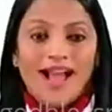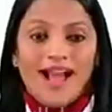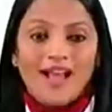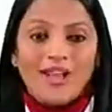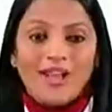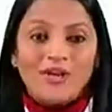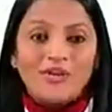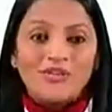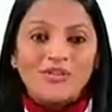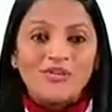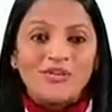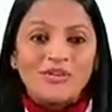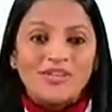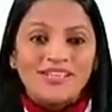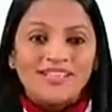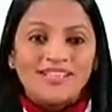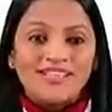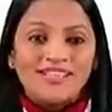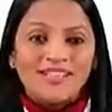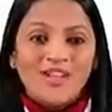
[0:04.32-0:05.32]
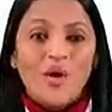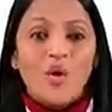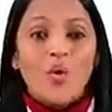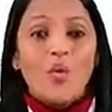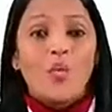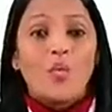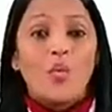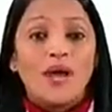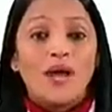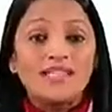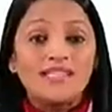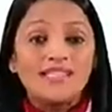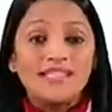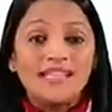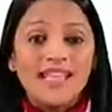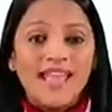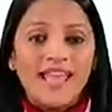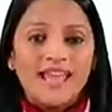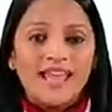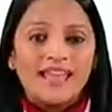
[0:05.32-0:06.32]
Hello students, once
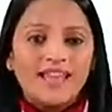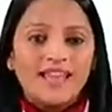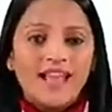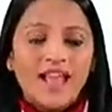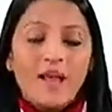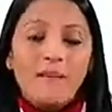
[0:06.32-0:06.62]
again